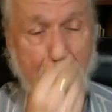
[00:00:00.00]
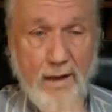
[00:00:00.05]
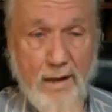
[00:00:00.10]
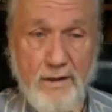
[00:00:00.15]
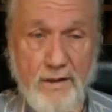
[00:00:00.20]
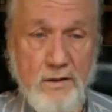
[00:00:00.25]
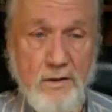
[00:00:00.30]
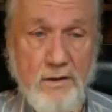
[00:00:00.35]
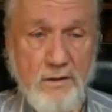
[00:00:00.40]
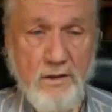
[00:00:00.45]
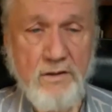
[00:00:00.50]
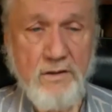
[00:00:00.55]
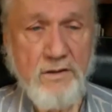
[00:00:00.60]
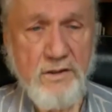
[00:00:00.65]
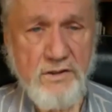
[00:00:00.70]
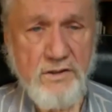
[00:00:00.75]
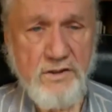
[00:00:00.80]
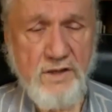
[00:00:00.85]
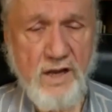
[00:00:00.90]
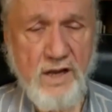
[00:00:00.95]
I can
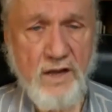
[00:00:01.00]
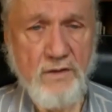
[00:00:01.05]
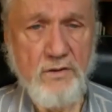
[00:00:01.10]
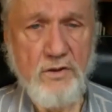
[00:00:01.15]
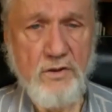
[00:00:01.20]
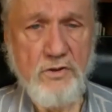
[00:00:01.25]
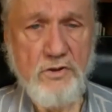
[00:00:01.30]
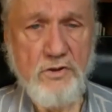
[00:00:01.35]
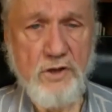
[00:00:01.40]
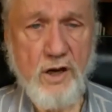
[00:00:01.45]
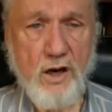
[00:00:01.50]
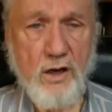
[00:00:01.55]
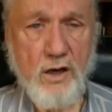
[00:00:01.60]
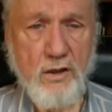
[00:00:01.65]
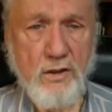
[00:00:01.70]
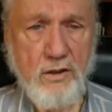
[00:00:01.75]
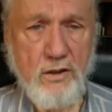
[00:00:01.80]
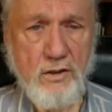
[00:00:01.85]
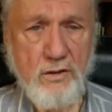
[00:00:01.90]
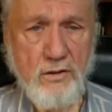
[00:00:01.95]
understand the
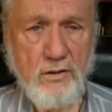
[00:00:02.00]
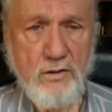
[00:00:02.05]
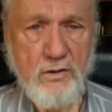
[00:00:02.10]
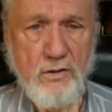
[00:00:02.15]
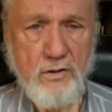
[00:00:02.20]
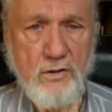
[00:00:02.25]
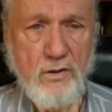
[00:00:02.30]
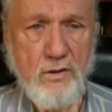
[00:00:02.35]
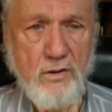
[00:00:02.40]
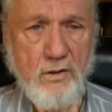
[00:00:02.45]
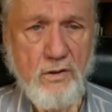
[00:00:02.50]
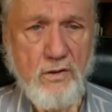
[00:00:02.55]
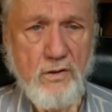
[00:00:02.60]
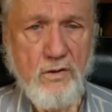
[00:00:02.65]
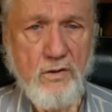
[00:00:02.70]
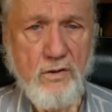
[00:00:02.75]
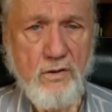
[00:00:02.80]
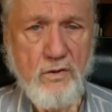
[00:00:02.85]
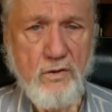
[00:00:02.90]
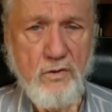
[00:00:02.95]
shock
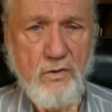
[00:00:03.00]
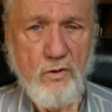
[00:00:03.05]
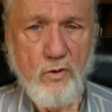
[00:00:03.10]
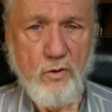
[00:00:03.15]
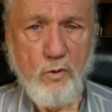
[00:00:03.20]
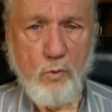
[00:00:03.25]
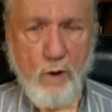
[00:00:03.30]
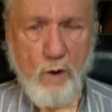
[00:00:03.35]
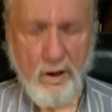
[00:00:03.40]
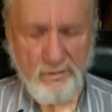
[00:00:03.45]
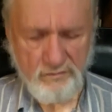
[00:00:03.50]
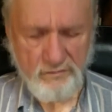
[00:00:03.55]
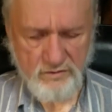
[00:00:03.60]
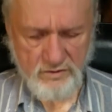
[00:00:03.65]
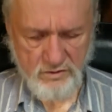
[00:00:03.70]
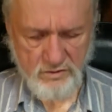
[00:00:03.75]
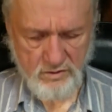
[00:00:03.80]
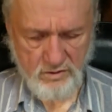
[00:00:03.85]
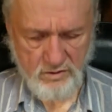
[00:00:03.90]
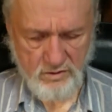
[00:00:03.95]
your
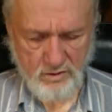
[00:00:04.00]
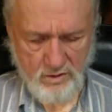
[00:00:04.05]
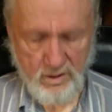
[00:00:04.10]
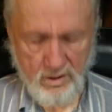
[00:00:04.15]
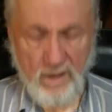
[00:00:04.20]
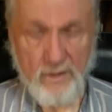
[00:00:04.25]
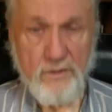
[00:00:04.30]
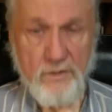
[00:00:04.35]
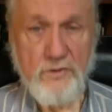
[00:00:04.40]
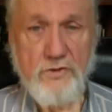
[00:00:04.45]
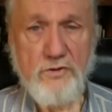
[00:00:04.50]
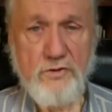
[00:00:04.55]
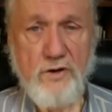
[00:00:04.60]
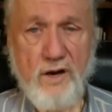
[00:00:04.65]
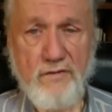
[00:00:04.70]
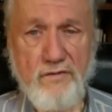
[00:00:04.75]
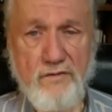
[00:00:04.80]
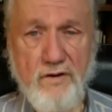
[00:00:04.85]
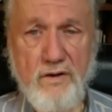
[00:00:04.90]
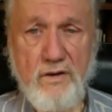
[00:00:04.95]
wife's
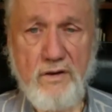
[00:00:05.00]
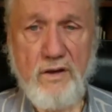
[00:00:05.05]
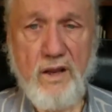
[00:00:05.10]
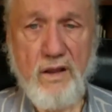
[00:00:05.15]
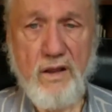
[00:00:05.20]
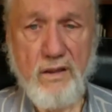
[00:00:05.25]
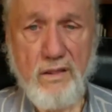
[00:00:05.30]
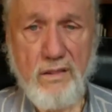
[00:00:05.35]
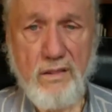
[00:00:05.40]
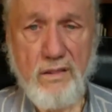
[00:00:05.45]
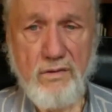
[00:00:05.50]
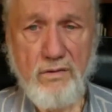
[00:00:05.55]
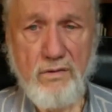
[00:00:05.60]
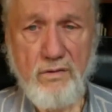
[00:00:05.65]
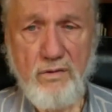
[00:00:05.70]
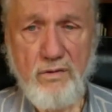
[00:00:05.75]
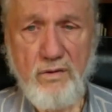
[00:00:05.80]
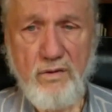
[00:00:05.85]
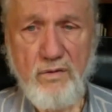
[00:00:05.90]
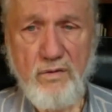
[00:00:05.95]
catastrophic death
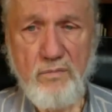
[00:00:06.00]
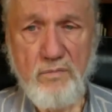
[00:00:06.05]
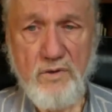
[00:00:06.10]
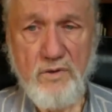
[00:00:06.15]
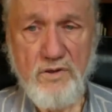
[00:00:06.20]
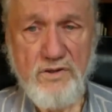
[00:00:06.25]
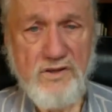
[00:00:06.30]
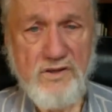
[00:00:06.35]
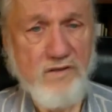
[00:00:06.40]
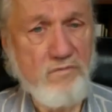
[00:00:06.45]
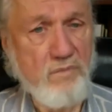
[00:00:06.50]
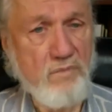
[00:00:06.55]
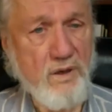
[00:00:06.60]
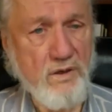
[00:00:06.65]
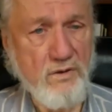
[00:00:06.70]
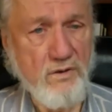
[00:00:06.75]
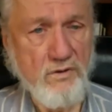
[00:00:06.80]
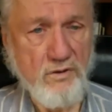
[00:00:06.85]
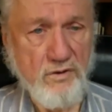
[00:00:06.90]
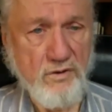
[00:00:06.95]
must have
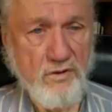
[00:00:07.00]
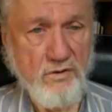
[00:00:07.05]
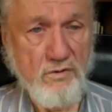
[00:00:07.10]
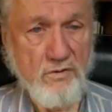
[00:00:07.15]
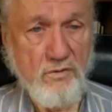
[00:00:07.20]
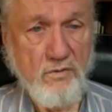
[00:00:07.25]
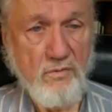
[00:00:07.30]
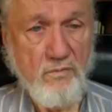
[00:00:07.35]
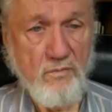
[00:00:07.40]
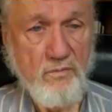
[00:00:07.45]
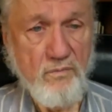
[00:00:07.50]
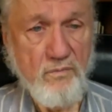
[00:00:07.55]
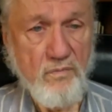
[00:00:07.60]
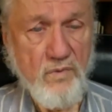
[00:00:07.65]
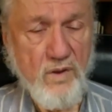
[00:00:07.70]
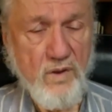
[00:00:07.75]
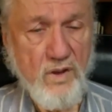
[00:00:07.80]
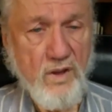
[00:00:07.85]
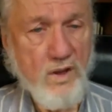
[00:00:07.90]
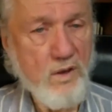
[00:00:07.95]
been to you.
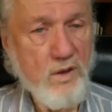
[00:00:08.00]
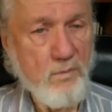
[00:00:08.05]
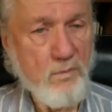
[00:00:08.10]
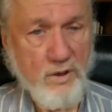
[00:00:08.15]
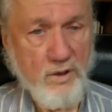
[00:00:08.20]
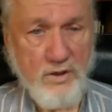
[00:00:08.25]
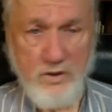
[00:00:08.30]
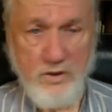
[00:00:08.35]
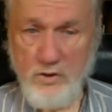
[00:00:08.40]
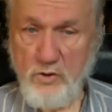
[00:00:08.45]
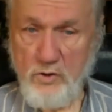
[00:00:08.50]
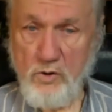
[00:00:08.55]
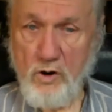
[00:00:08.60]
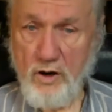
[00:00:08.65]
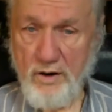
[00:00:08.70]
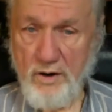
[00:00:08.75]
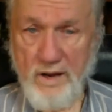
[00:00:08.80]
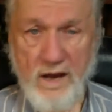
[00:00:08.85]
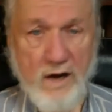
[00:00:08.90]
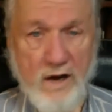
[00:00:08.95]
But you
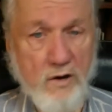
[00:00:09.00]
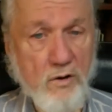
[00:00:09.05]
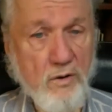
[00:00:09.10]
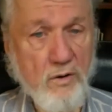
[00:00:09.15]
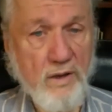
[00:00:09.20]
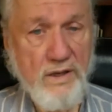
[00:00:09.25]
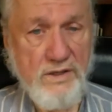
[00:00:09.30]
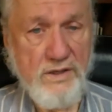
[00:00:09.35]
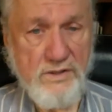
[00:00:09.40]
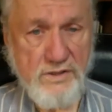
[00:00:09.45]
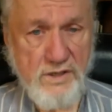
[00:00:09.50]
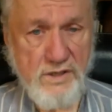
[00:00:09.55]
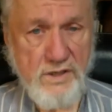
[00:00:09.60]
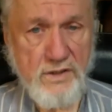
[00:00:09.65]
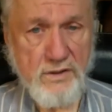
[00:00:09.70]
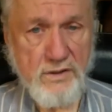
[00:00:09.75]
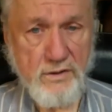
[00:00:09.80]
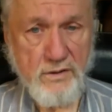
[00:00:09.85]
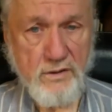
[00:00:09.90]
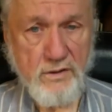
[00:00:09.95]
are now a
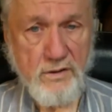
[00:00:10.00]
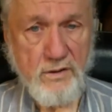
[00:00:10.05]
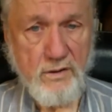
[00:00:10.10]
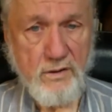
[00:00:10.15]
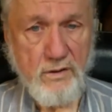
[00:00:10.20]
seeker